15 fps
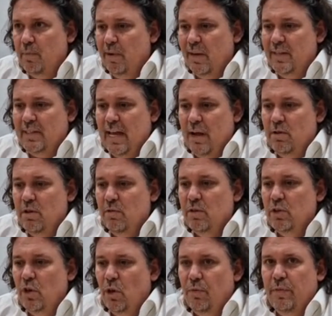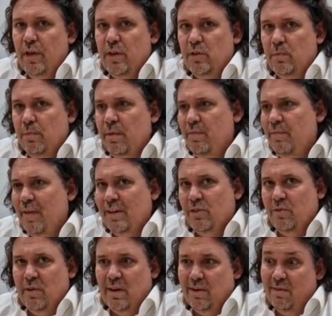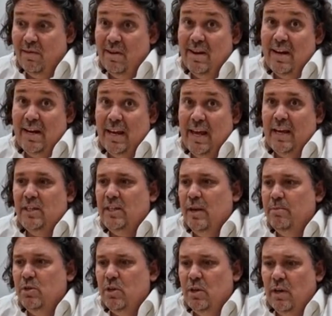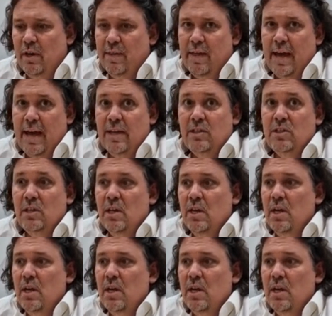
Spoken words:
but it's how you resolve those, and PrintFactory are really exceptional at that,